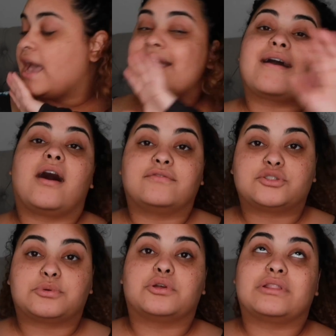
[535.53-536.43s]
a
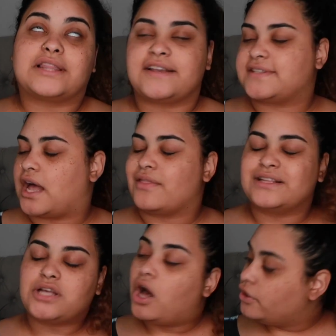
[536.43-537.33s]
comfortable lifestyle.
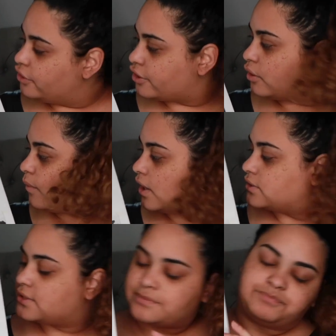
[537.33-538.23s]
That's all your girl
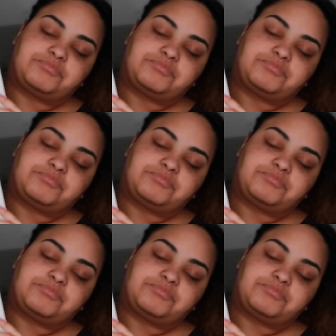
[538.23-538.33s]
wants.